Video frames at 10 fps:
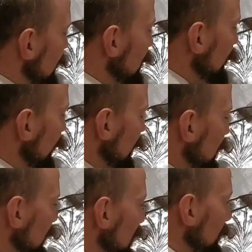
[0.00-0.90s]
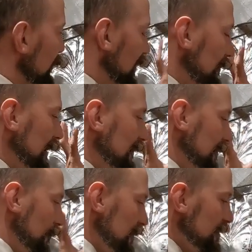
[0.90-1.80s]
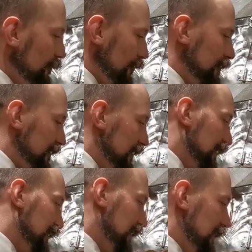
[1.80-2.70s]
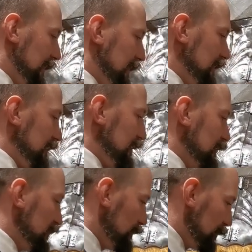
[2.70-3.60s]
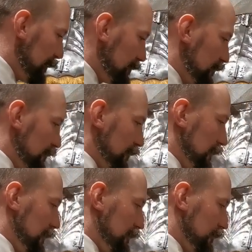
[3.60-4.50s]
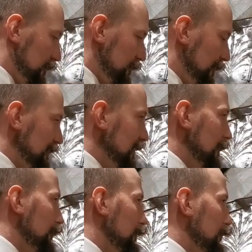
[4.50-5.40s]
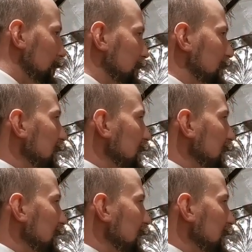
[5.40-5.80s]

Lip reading: missing from this example. Now, and the question was that, and I spoke to Dr. Tobias Capel quite at